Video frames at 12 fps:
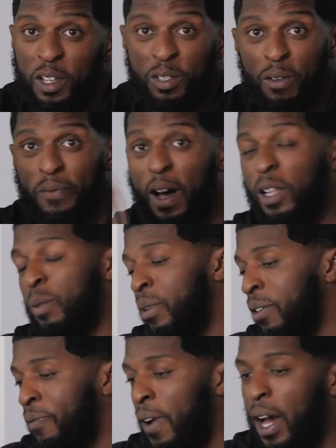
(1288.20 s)
So follow
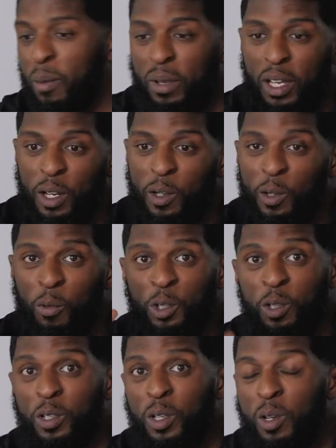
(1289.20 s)
me, find me, do
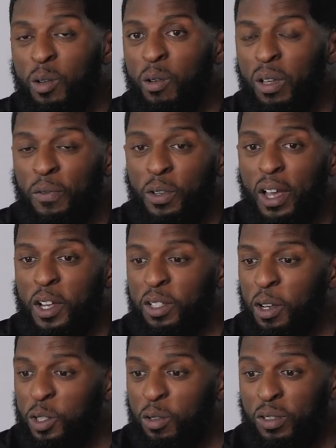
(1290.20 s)
what you do. If you
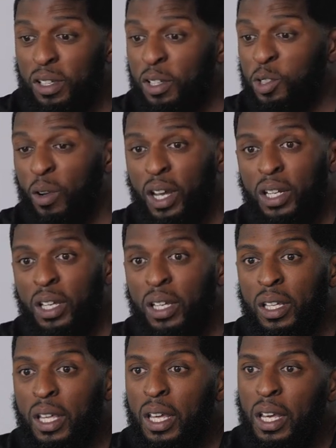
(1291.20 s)
guys are interested in
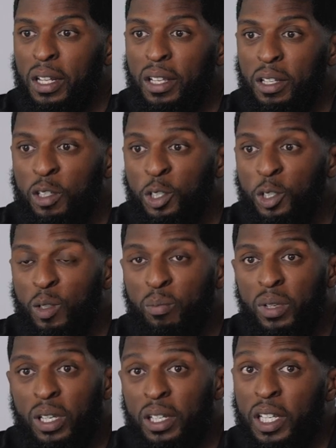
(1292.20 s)
training, then just shoot
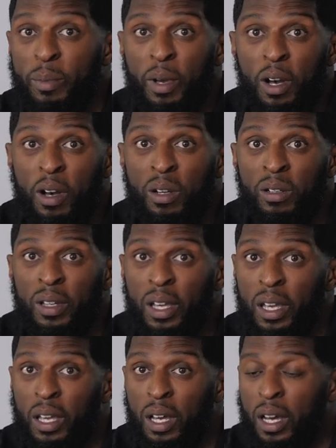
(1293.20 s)
me an email
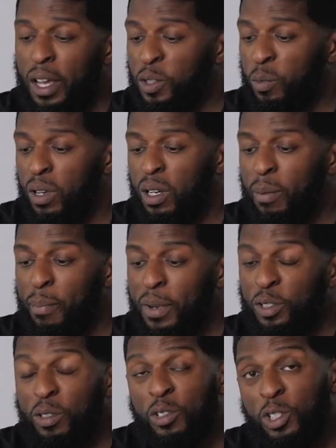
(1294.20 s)
as well, Mr.